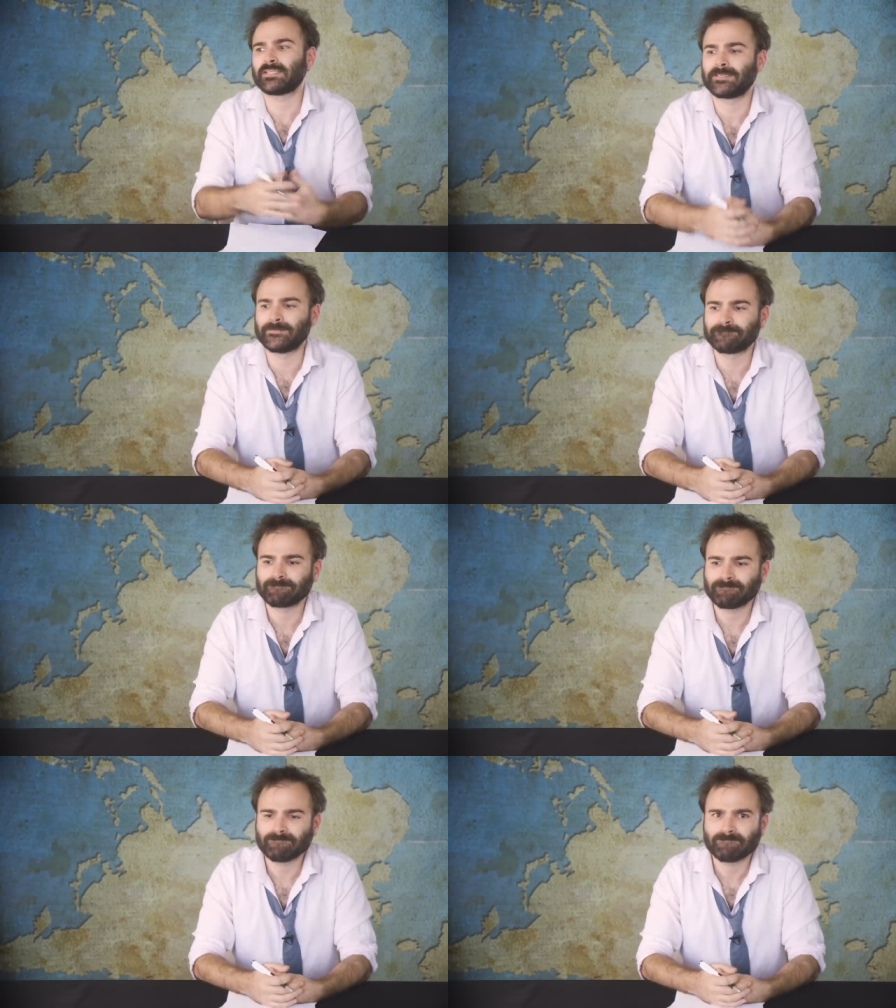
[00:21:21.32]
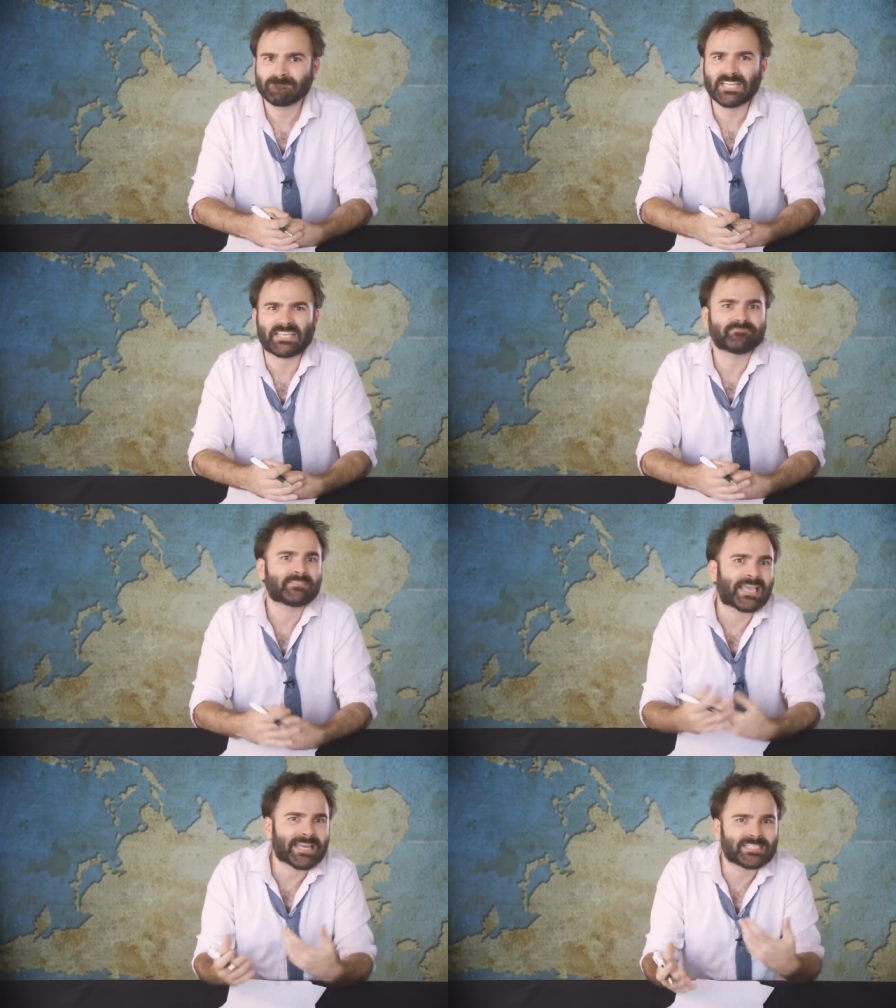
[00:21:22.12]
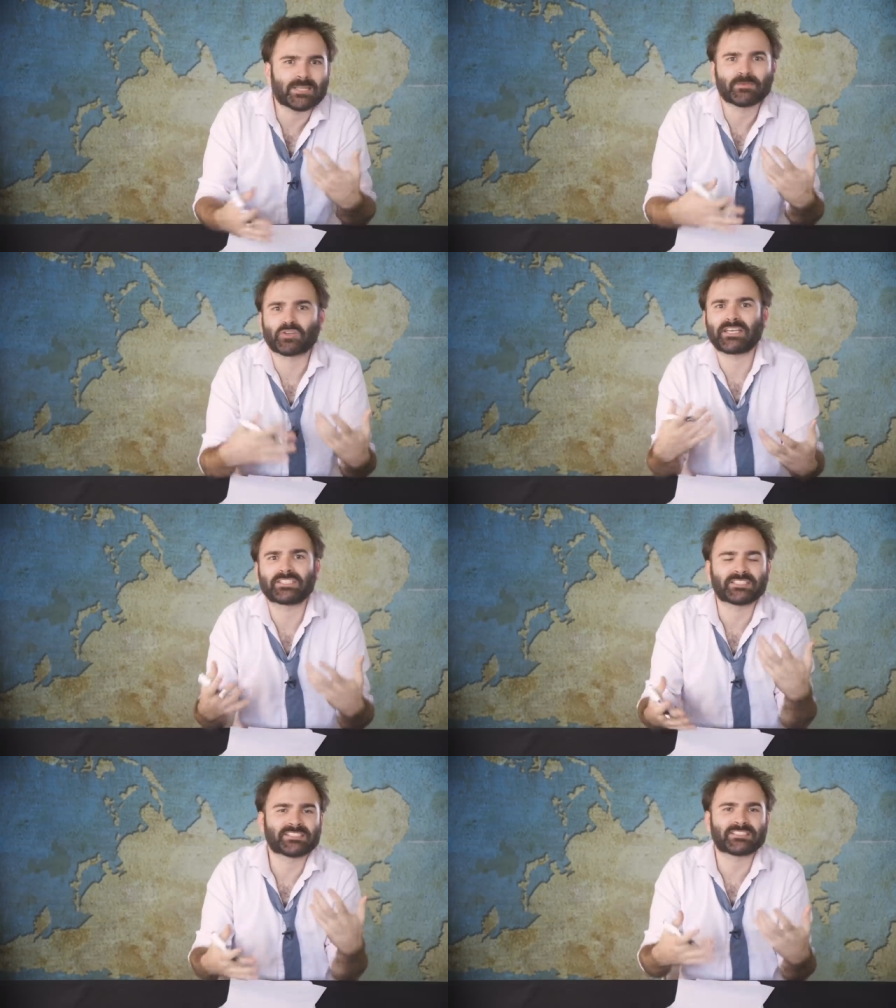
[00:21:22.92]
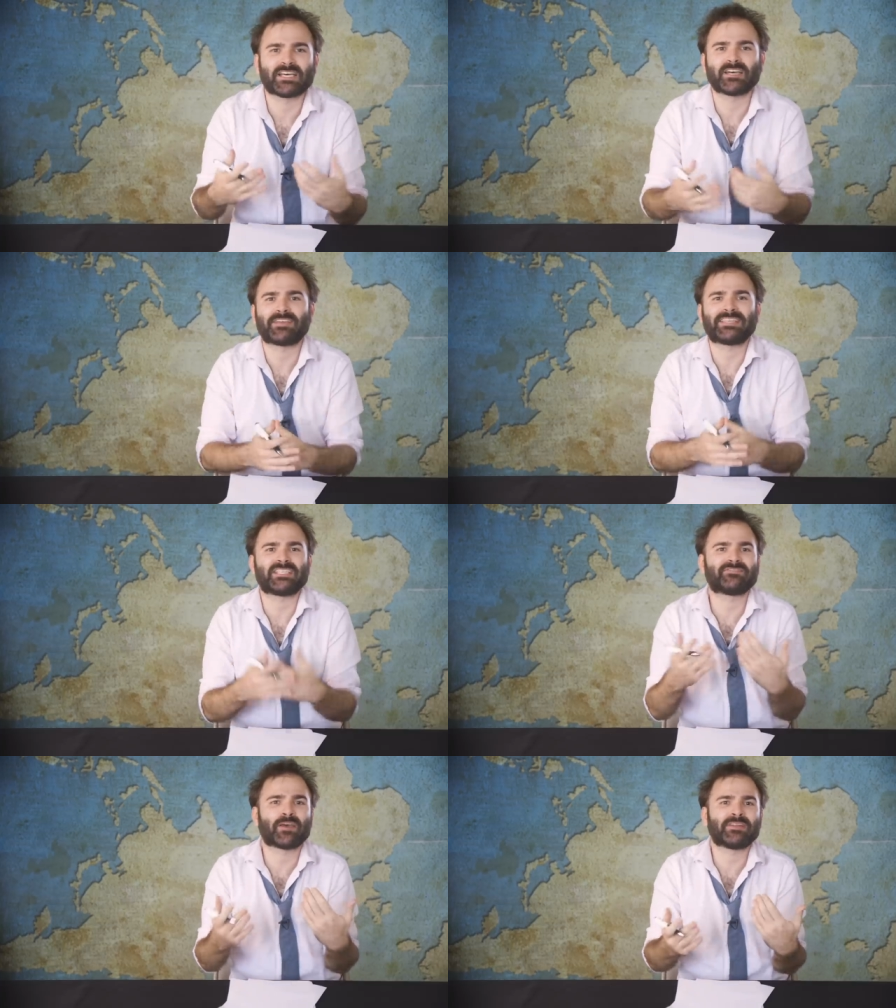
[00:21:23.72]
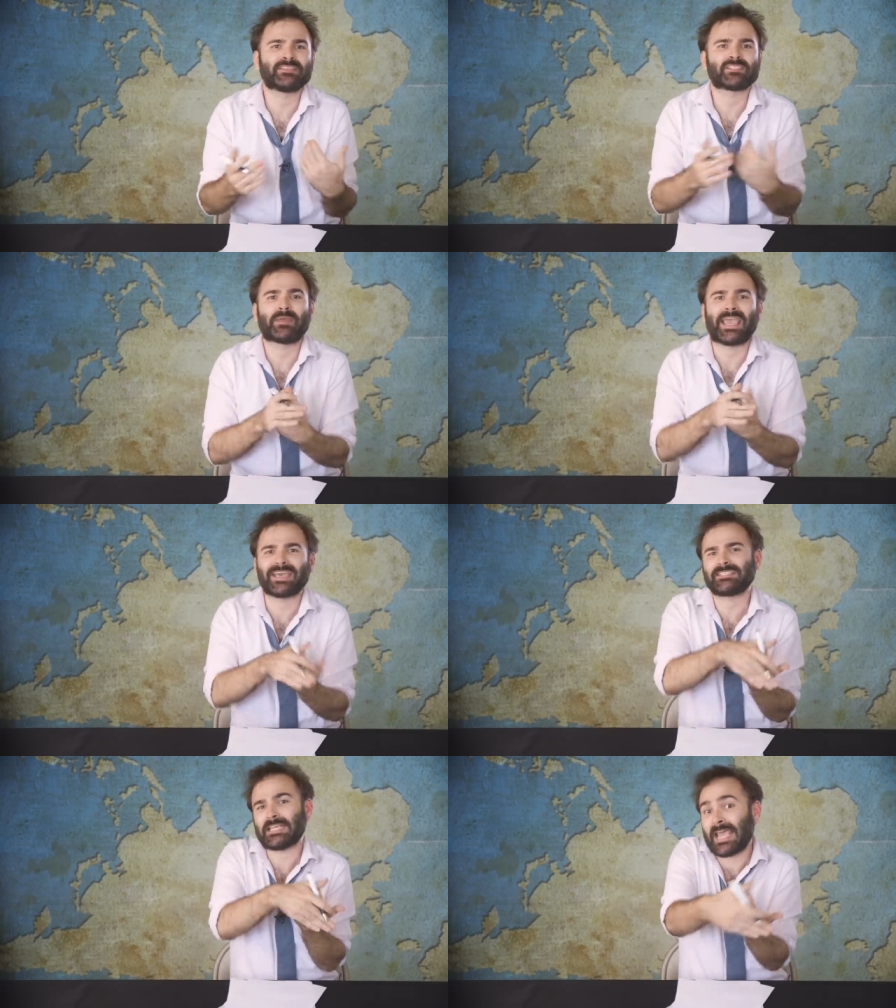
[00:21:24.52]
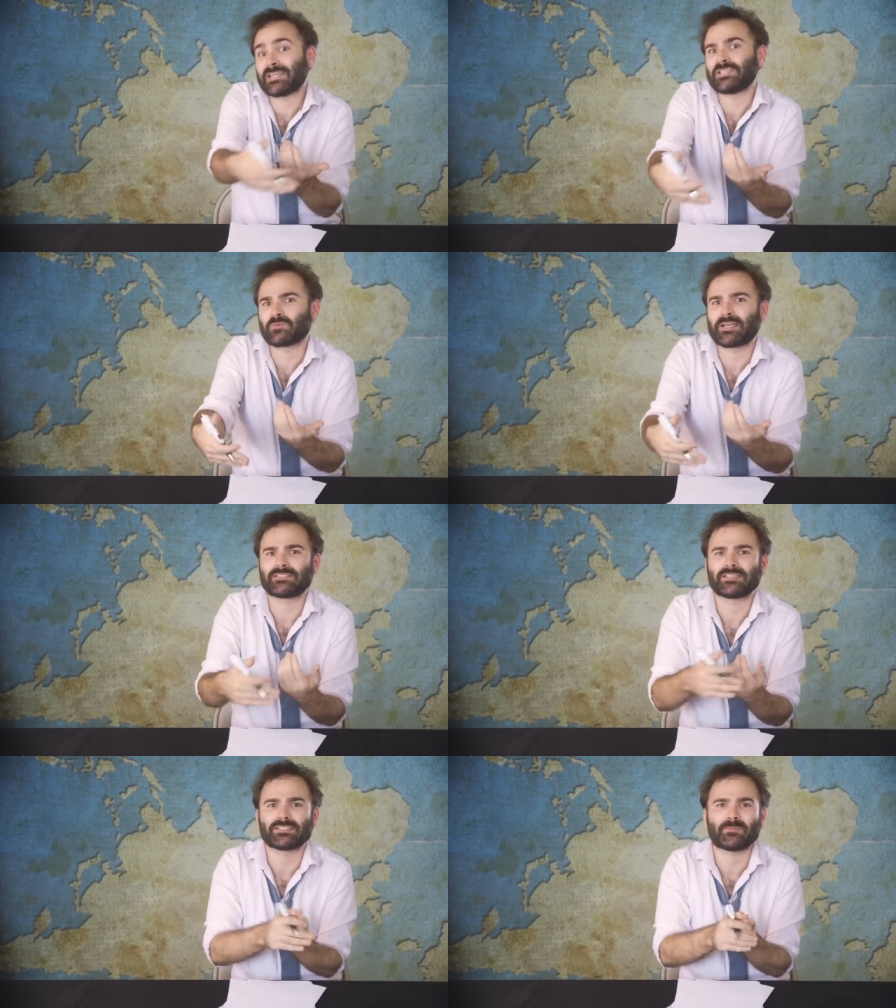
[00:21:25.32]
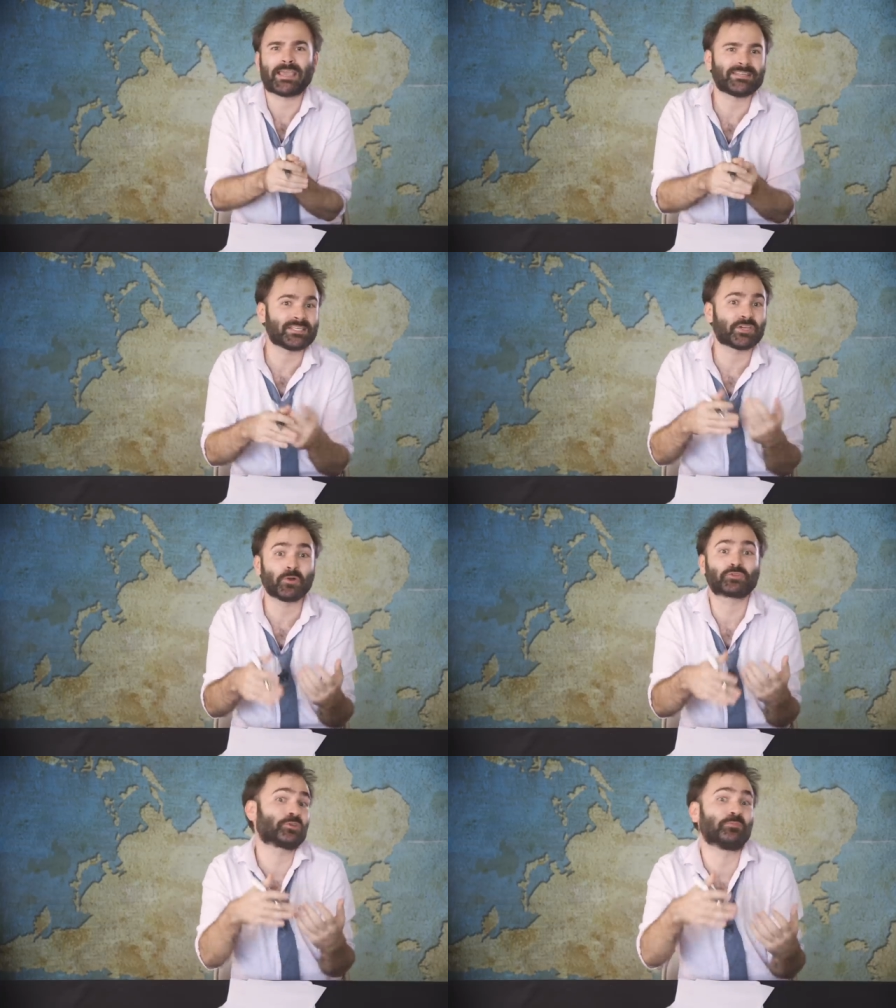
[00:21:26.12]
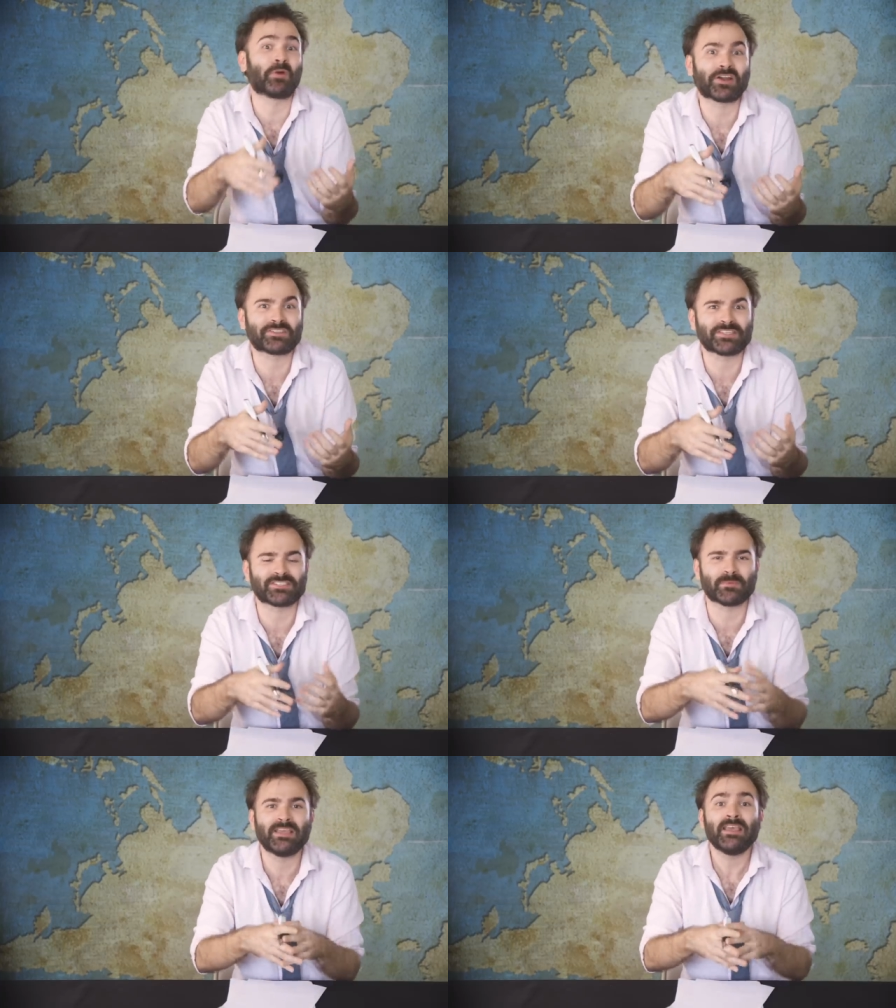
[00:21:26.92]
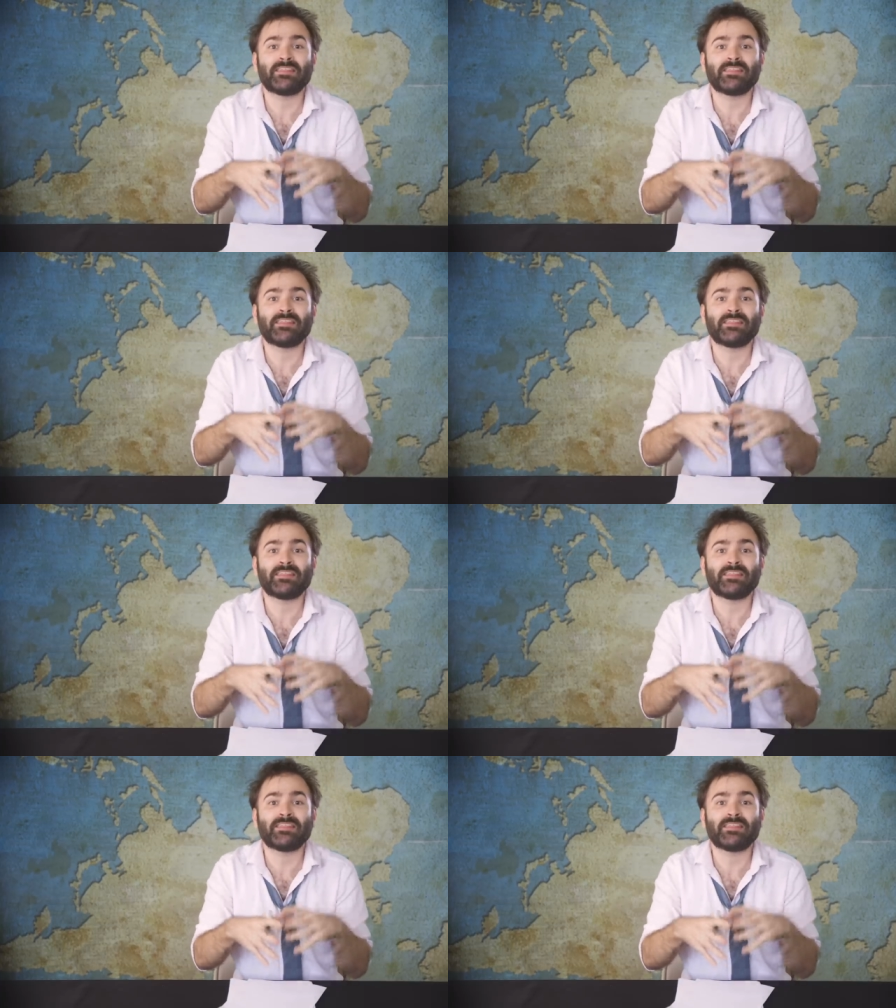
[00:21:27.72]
to, like, anti-immigration stuff, anti-feminism, anti-anti-racism, anti-cultural Marxism,